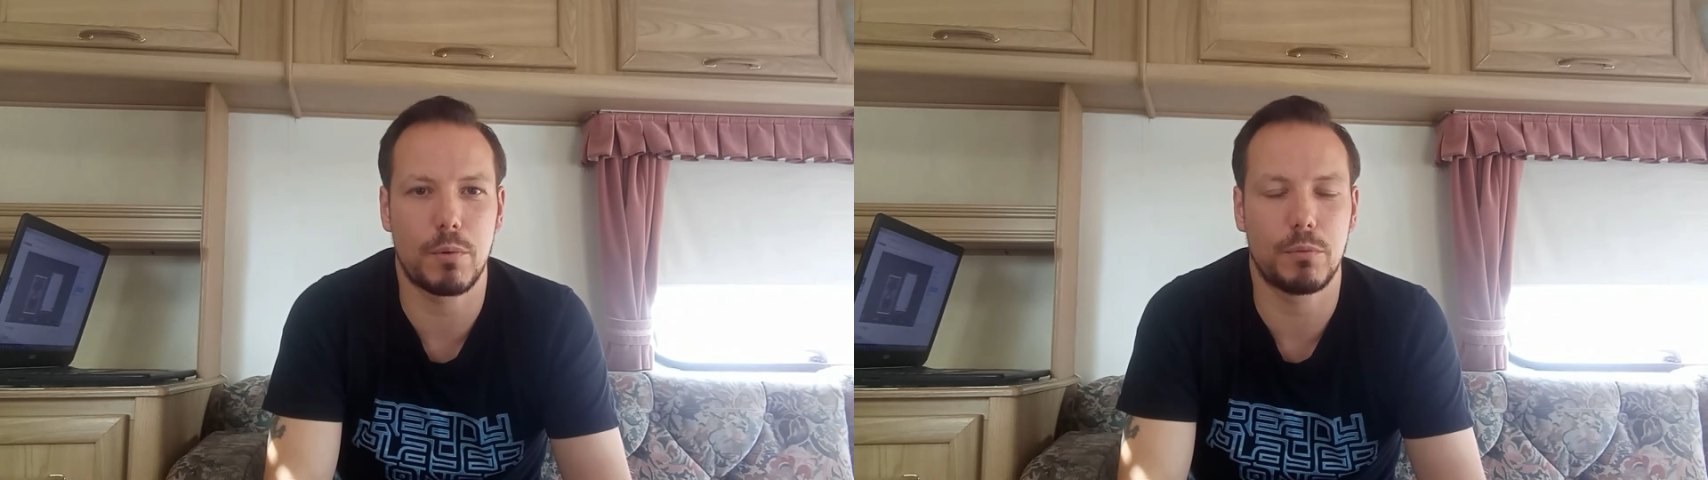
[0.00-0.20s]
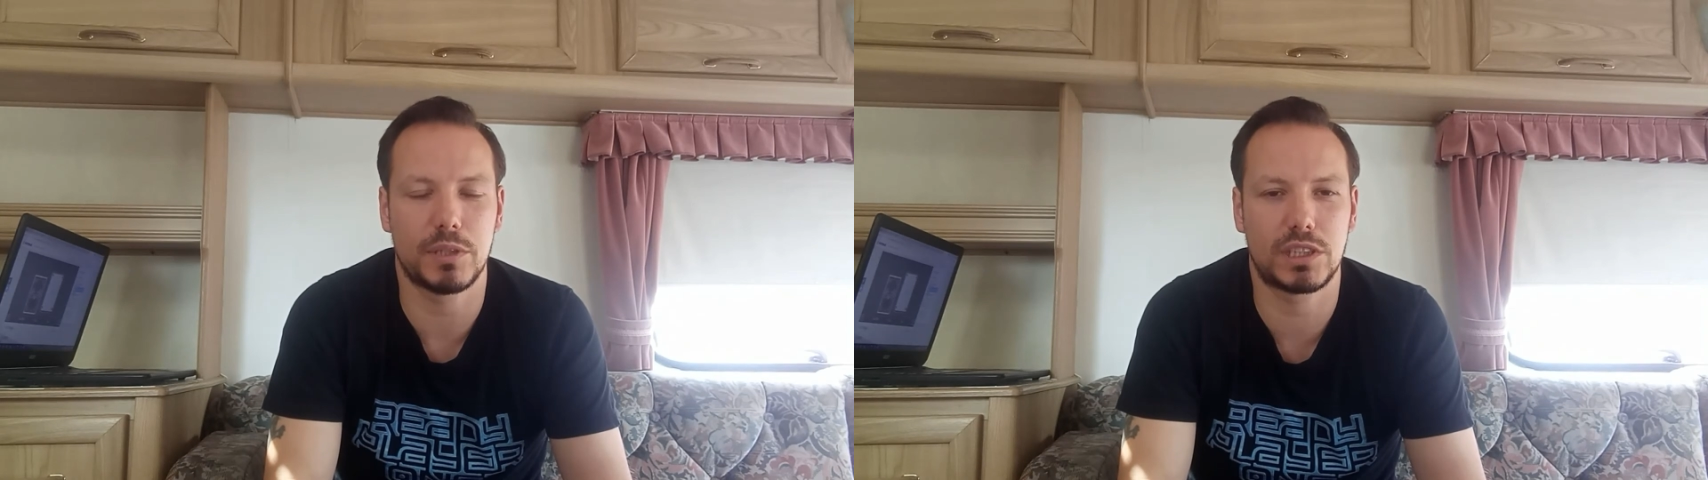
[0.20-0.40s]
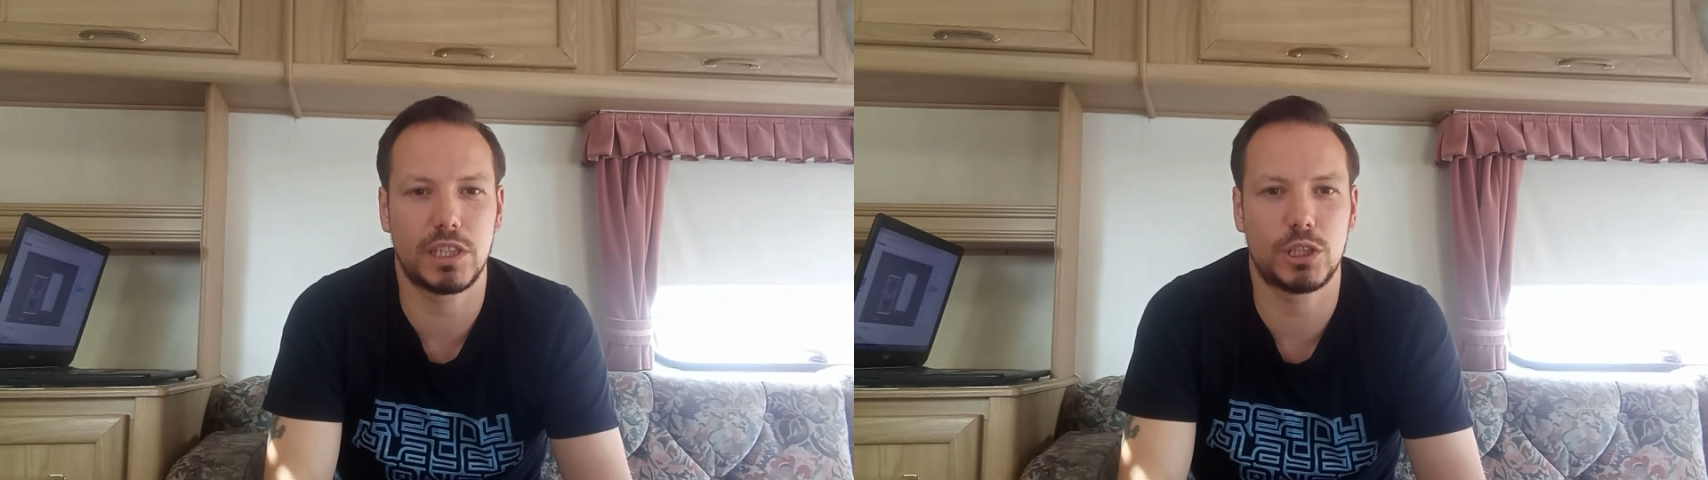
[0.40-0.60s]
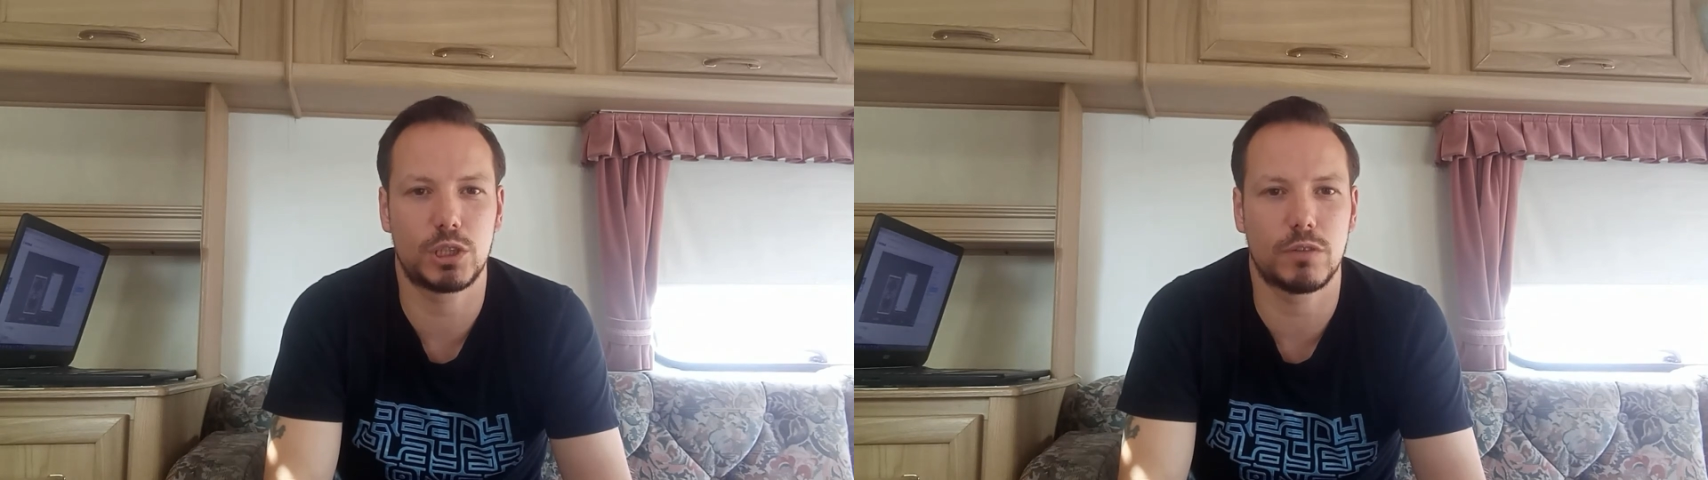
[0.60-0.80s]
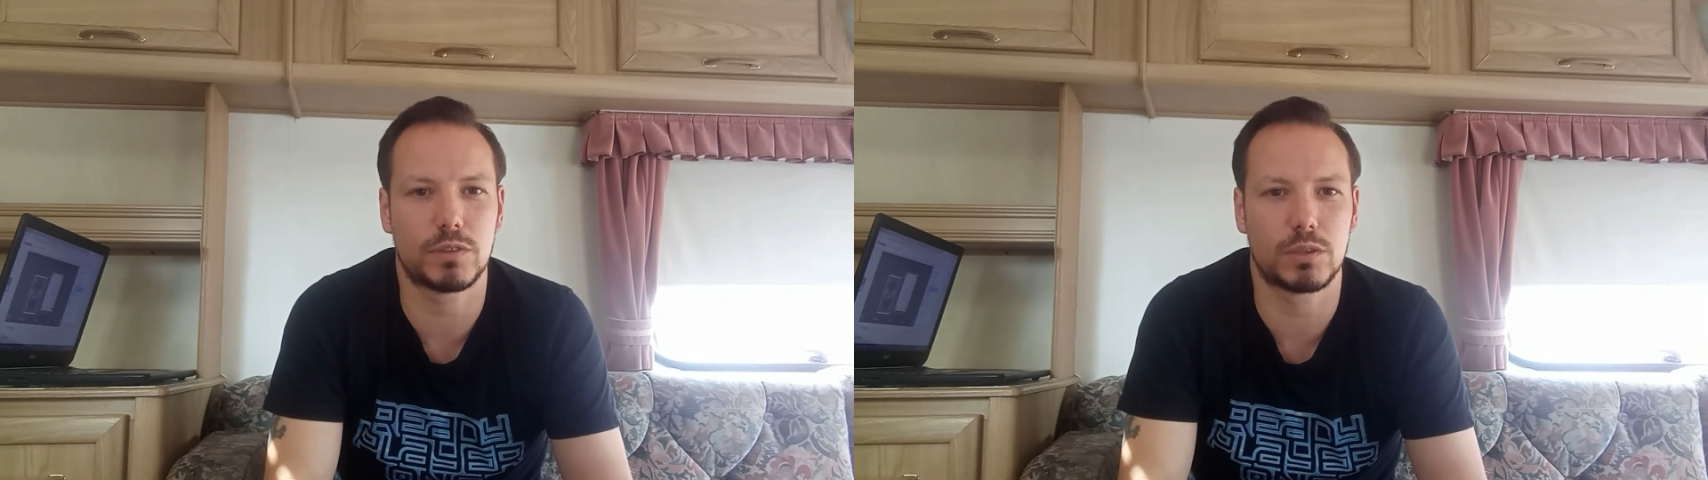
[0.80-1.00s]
Boobies t-shirt for